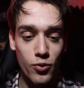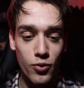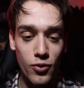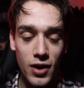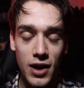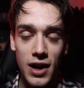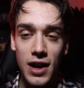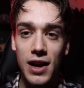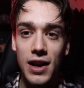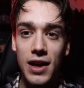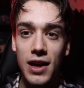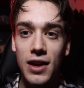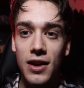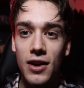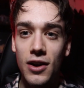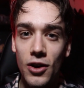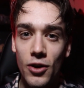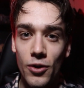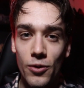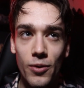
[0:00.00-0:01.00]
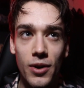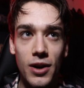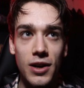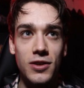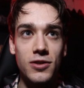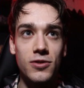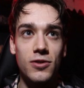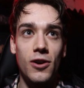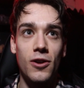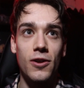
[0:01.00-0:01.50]
really
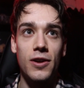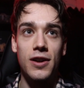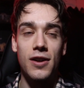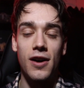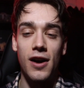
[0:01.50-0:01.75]
solid.